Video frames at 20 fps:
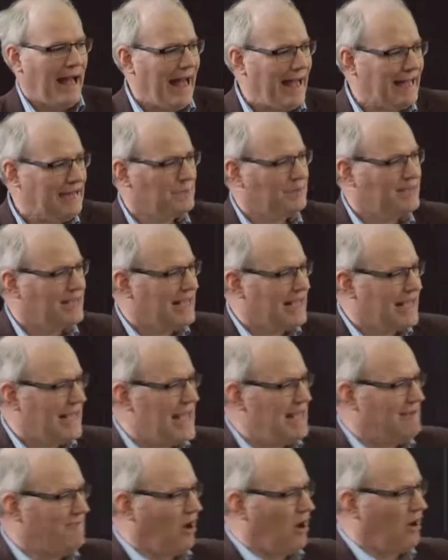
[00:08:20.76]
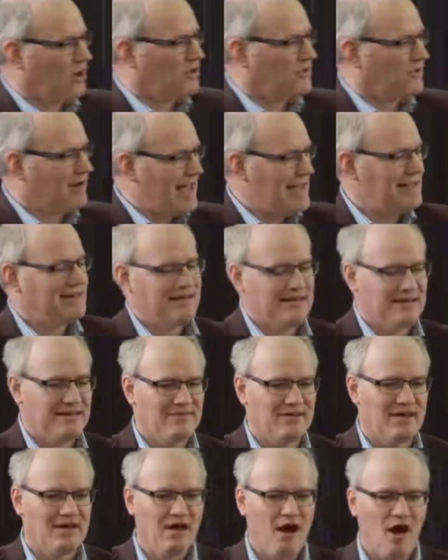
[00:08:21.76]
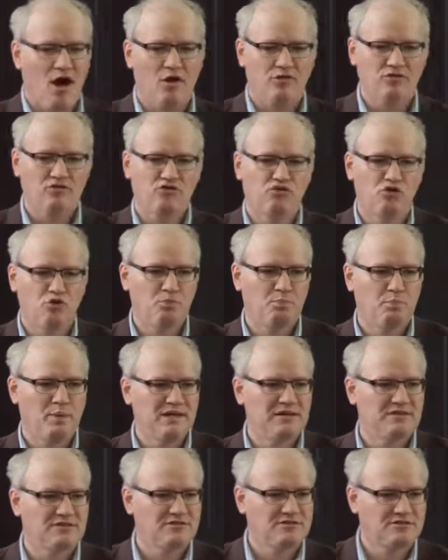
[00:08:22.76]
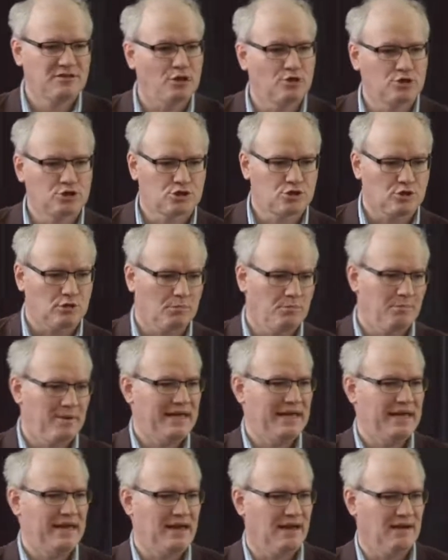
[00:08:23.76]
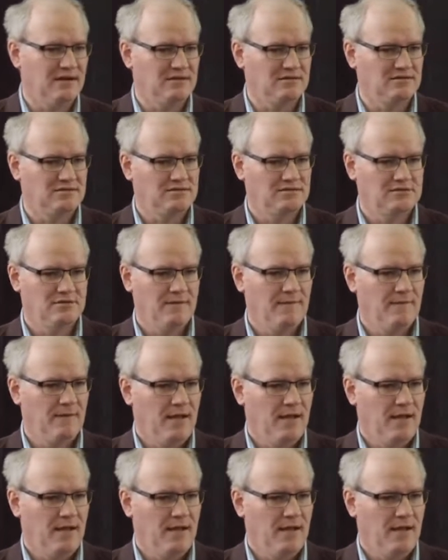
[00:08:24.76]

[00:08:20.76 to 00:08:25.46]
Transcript: Adam and Eve are created in the garden to be social beings.